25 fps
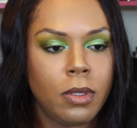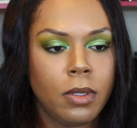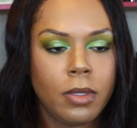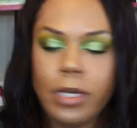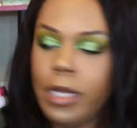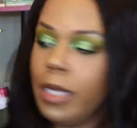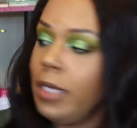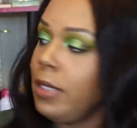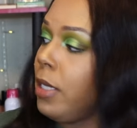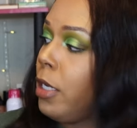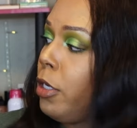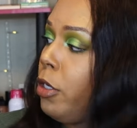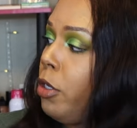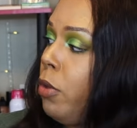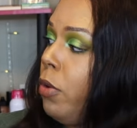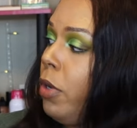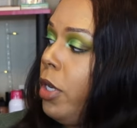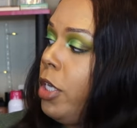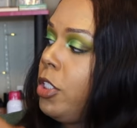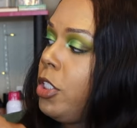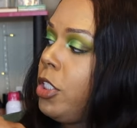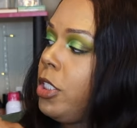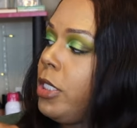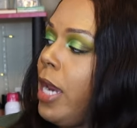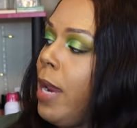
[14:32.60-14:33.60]
This can do
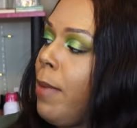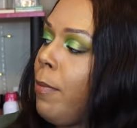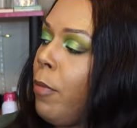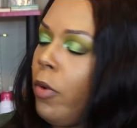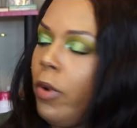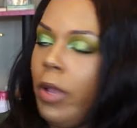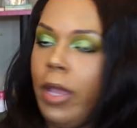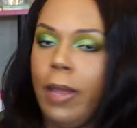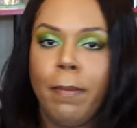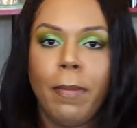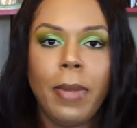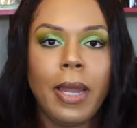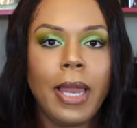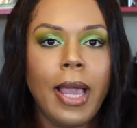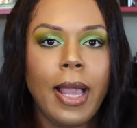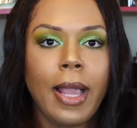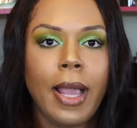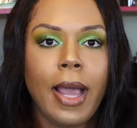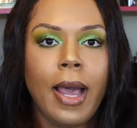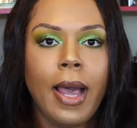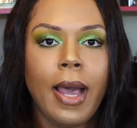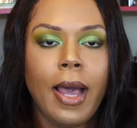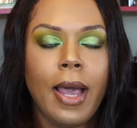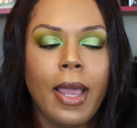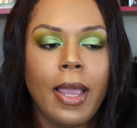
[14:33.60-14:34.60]
a shimmery
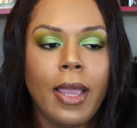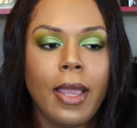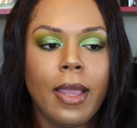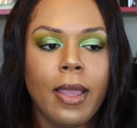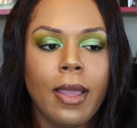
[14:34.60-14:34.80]
black eye.